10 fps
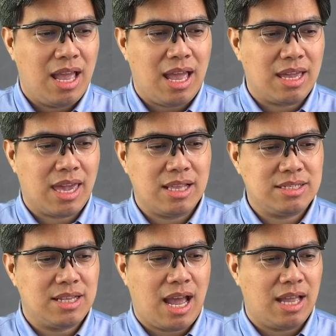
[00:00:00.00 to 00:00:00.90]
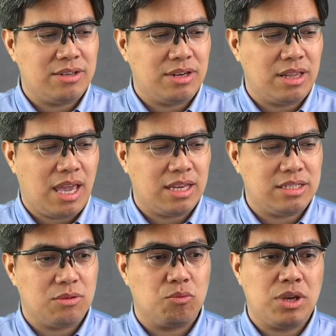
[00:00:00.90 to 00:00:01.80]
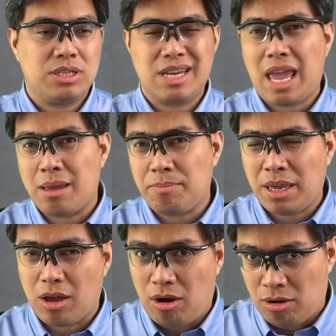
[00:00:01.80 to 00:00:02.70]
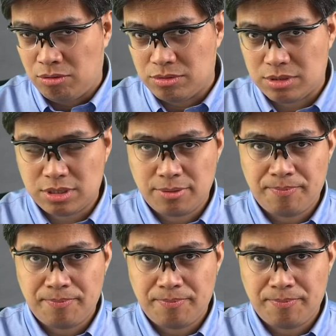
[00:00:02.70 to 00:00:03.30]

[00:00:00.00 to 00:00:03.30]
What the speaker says: against the Unreal Engine, which Epic owns.